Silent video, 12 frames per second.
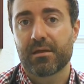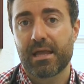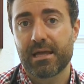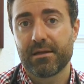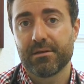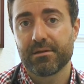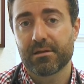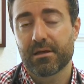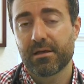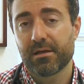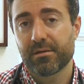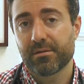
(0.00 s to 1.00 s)
and
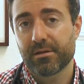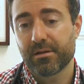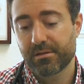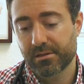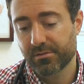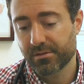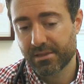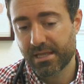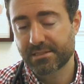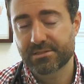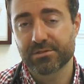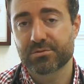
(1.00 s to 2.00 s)
uh, you know
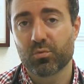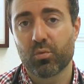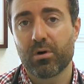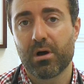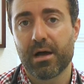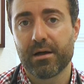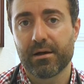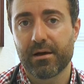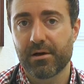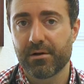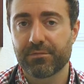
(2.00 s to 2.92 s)
that's just uh,